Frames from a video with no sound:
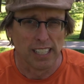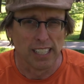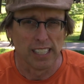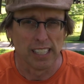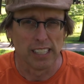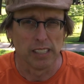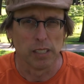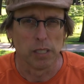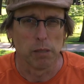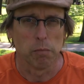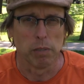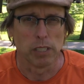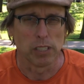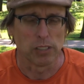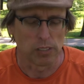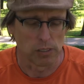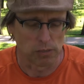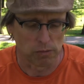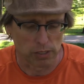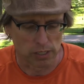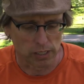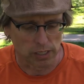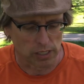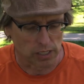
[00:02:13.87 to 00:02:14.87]
and they
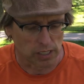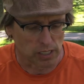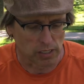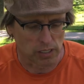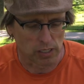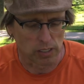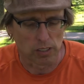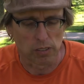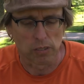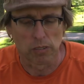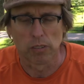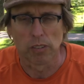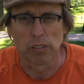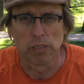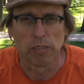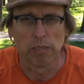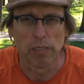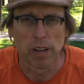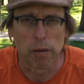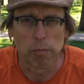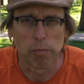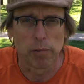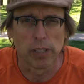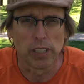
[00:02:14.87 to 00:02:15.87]
melted really,
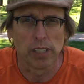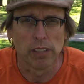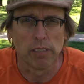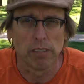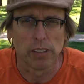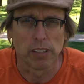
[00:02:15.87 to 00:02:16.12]
evaporated